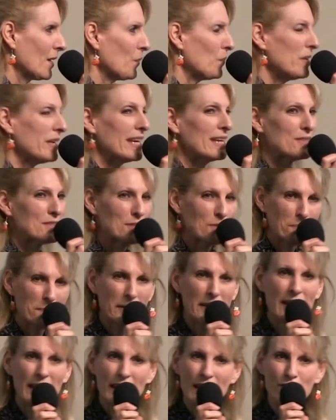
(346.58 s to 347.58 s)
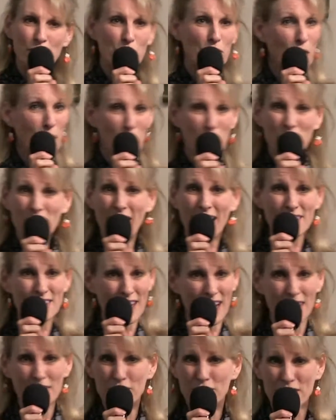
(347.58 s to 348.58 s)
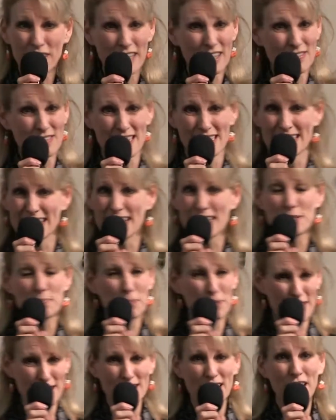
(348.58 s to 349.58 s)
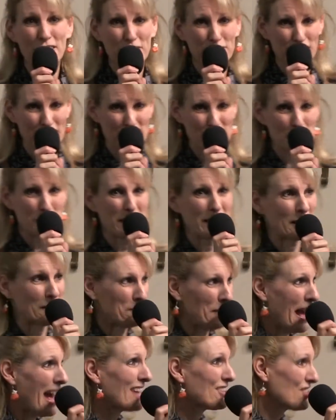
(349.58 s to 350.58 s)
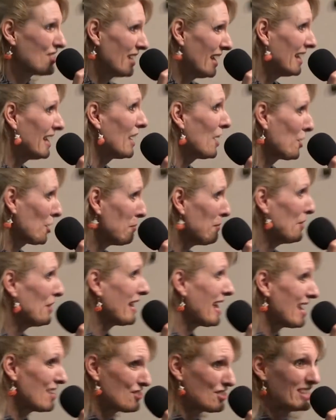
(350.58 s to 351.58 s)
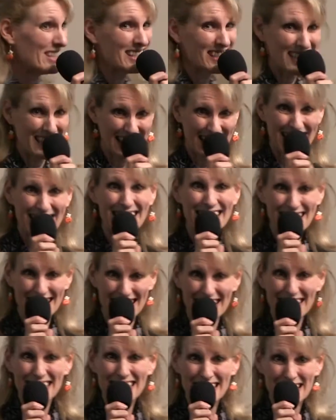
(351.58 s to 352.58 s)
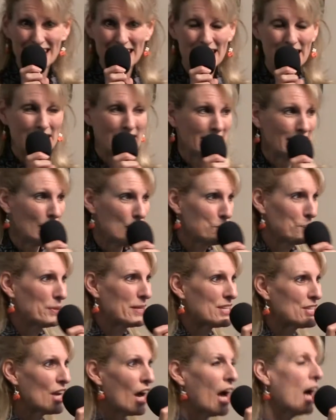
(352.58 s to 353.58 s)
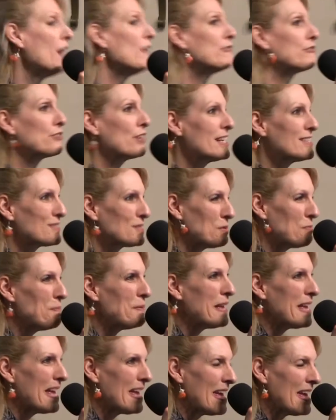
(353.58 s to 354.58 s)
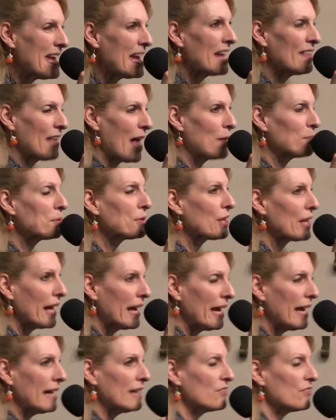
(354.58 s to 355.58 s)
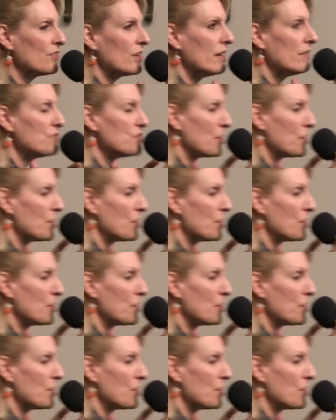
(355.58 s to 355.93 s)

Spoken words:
we get to be, if we're holding on to unforgiveness, it's pretty tough for us to be compassionate in our communication, isn't it? It's pretty tough for us to be in that place of